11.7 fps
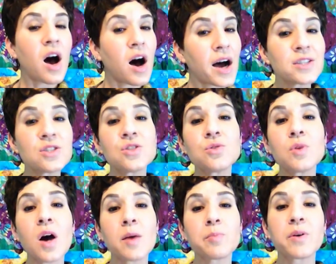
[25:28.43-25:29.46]
I do
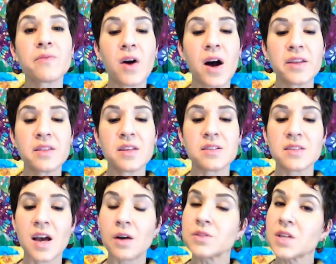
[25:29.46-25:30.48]
not provide this
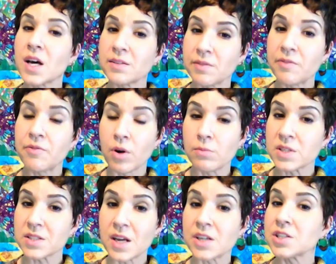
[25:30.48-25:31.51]
outside of a formal
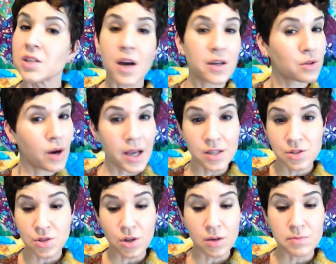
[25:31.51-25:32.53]
session under any
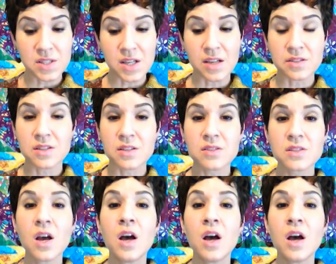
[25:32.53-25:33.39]
circumstances.